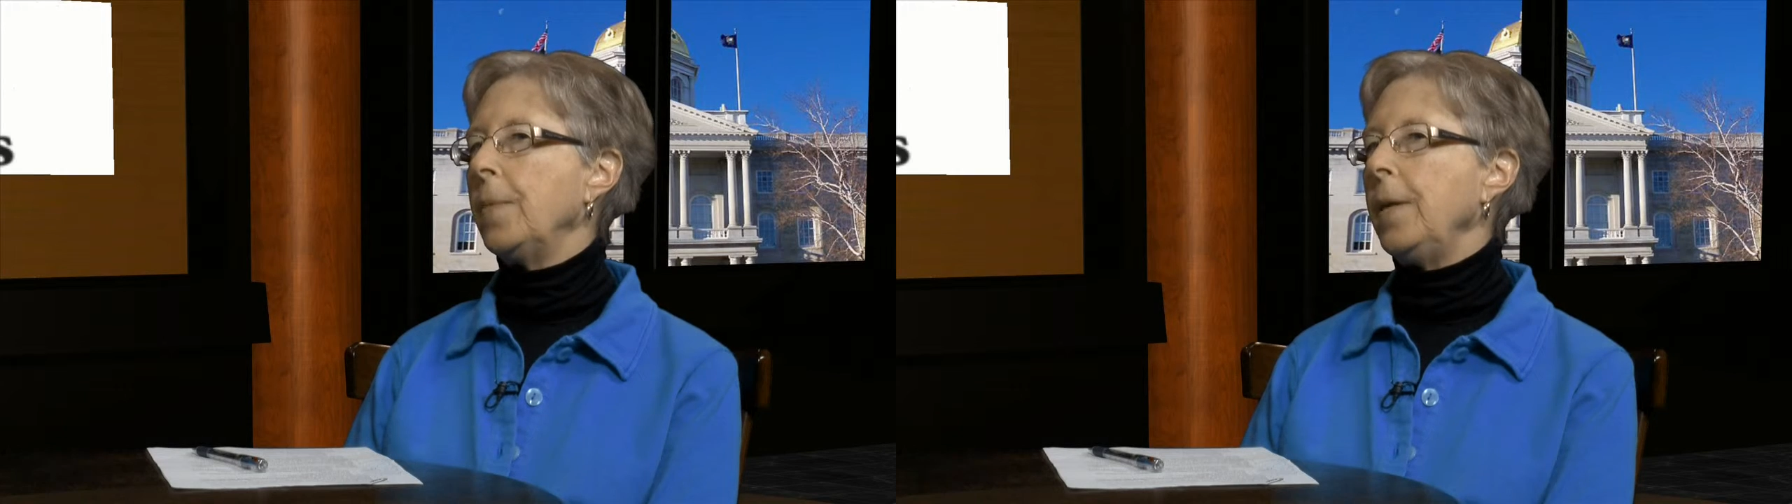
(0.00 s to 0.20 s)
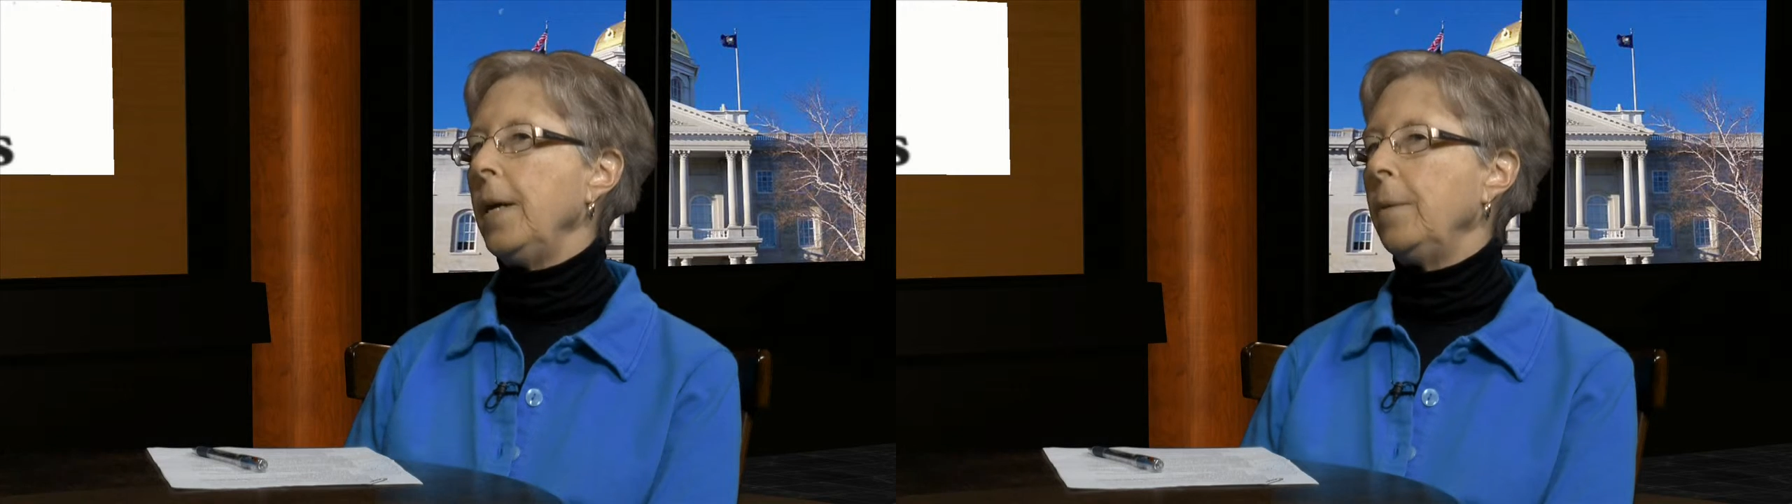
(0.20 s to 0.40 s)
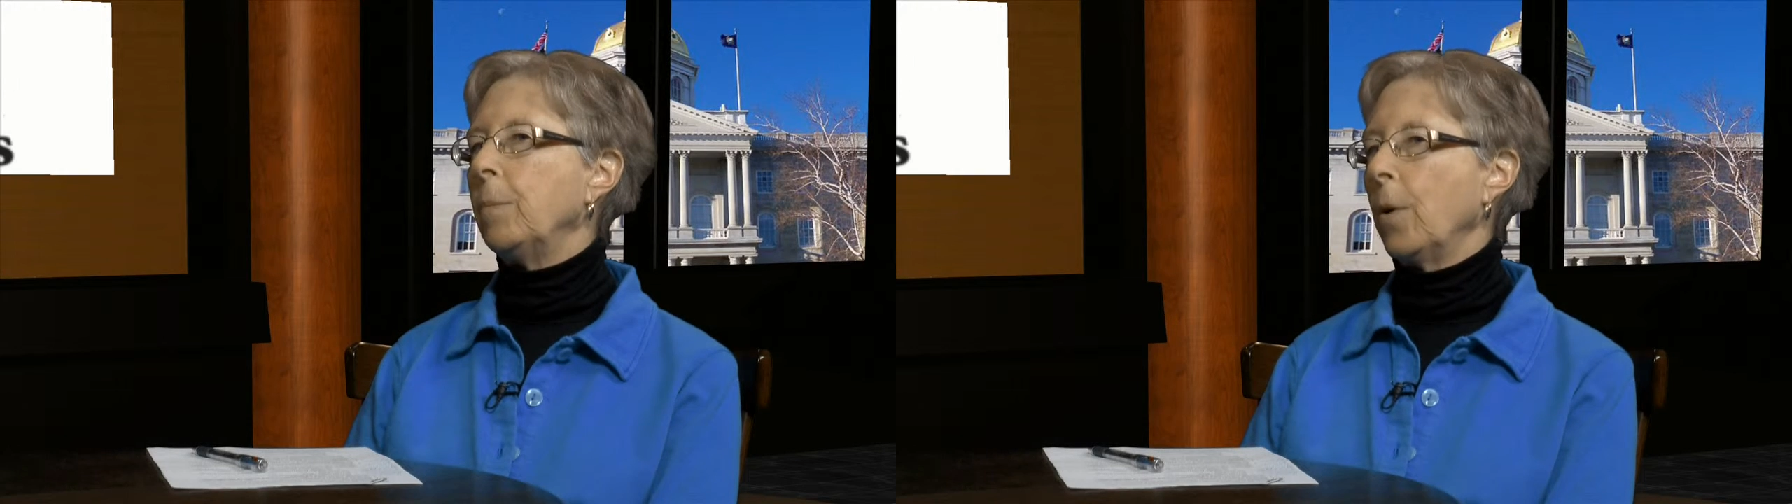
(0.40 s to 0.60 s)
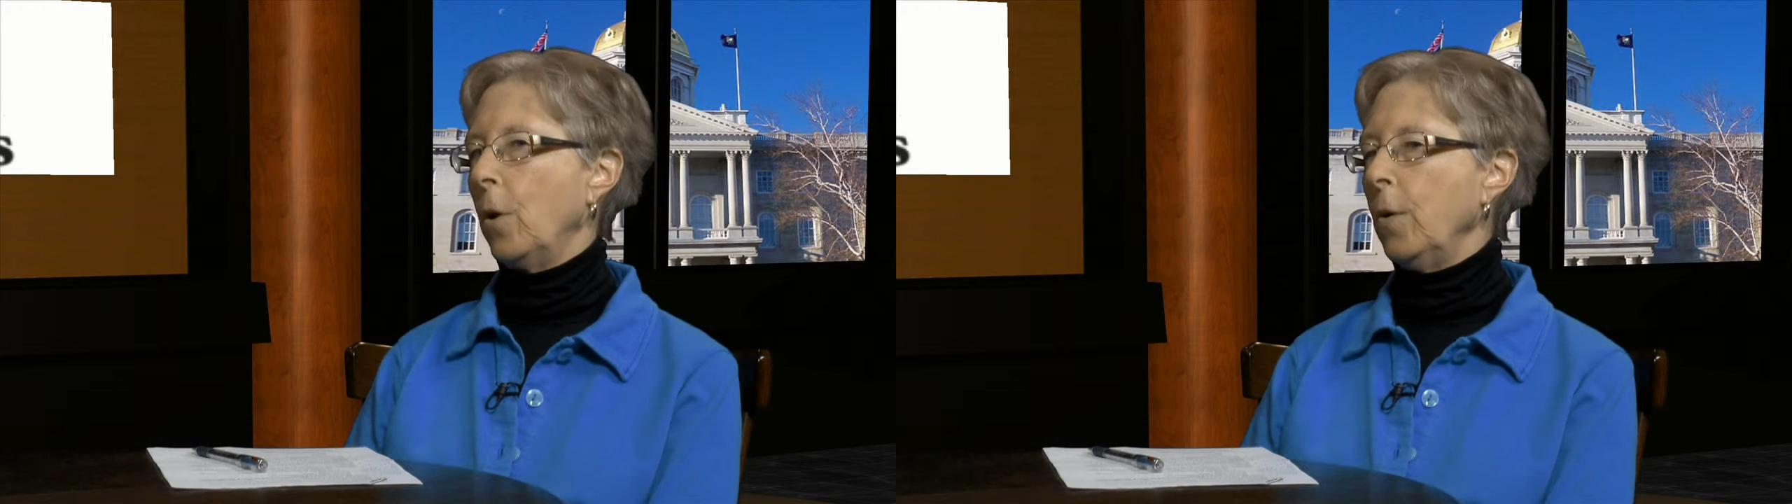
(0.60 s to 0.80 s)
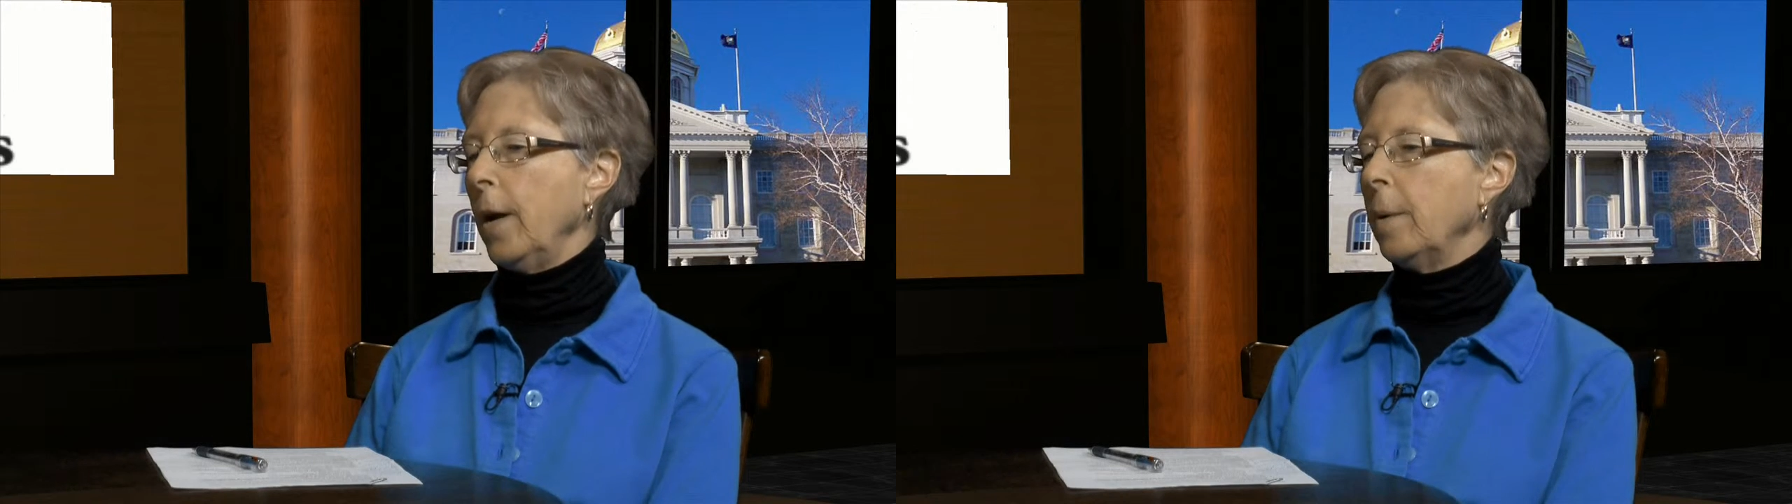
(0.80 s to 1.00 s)
The
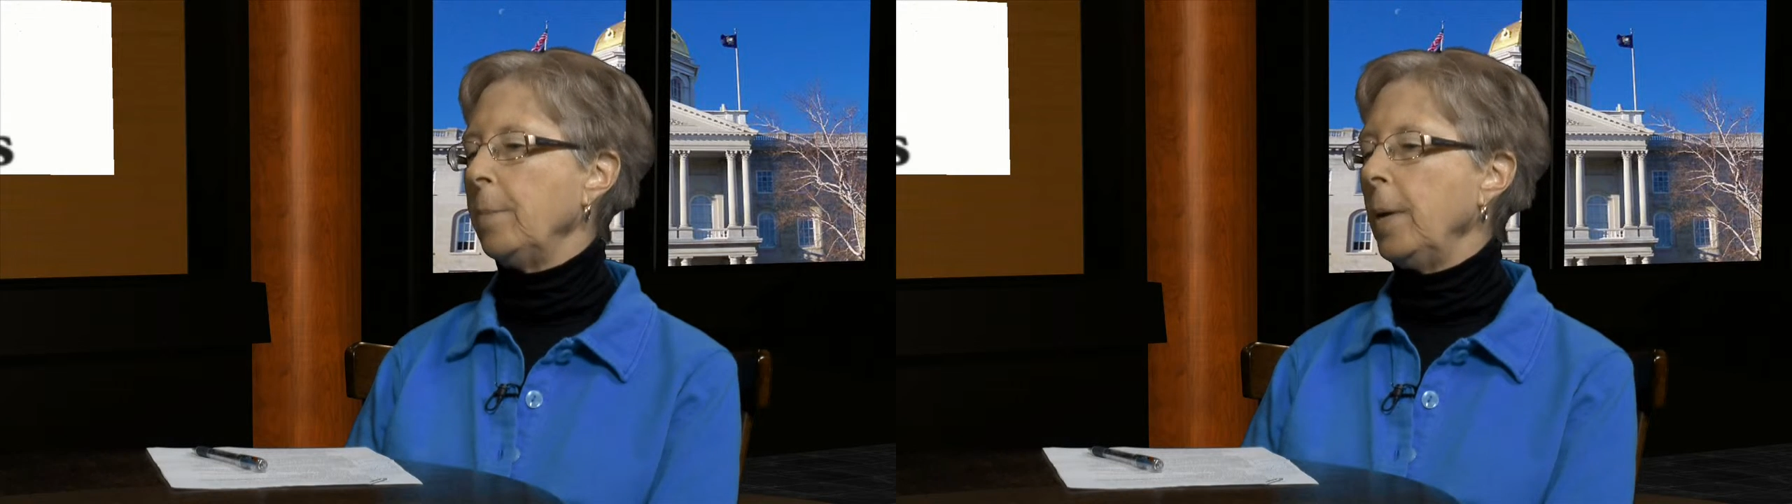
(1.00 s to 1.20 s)
program,